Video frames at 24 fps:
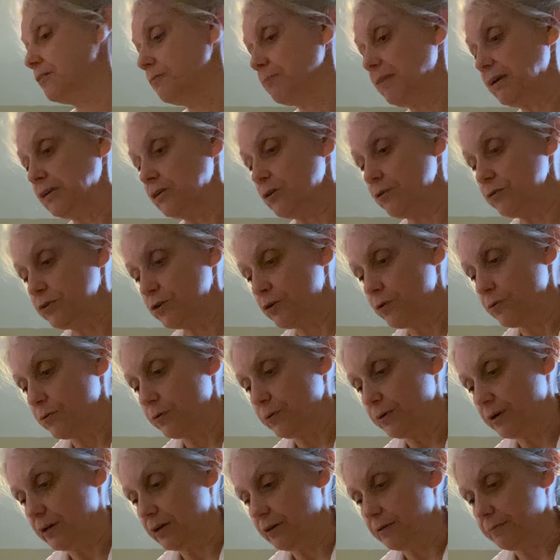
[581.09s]
my yo-yo
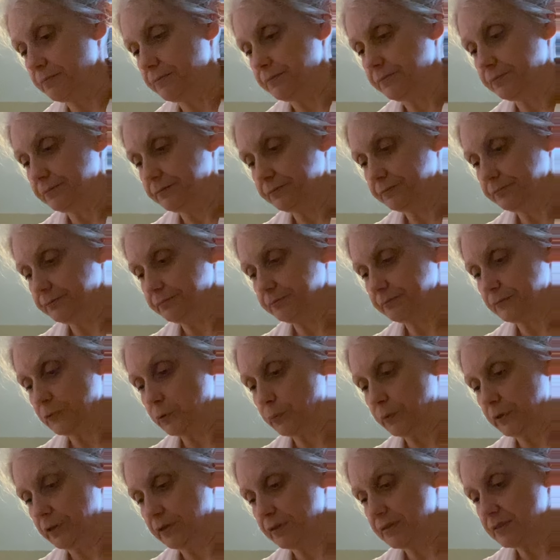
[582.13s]

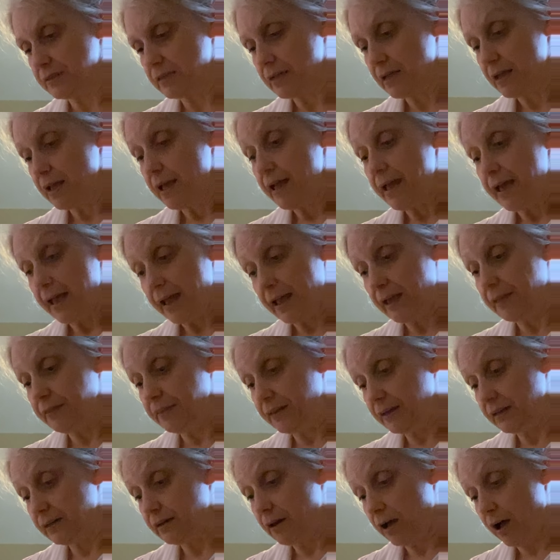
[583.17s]
quilts. And
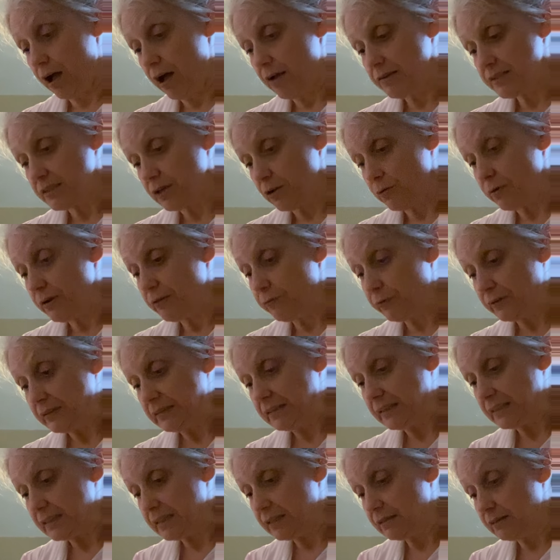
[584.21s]
then also, if we
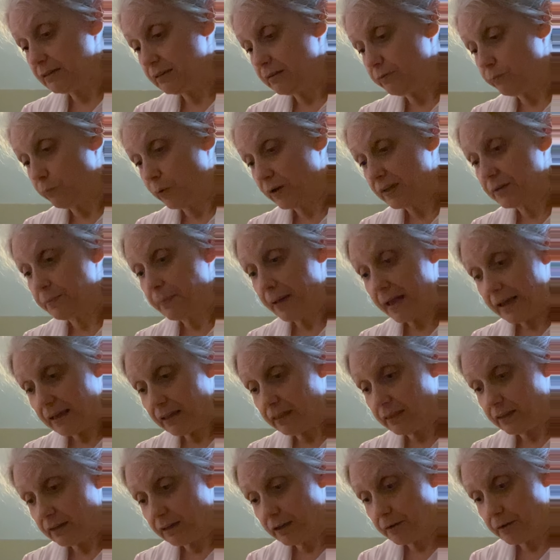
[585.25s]
did want to make
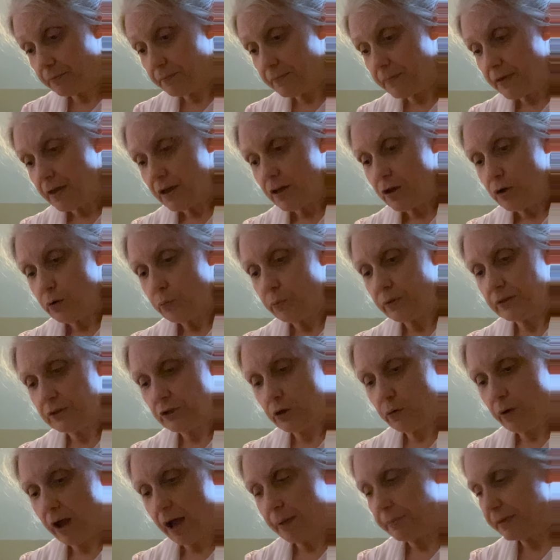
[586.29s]
them, we'd know
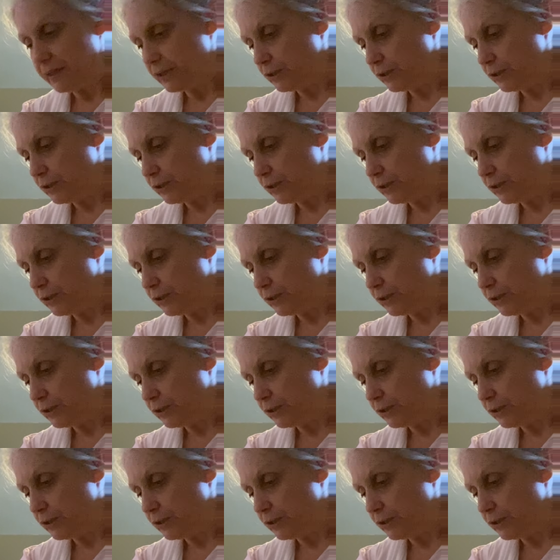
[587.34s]
how many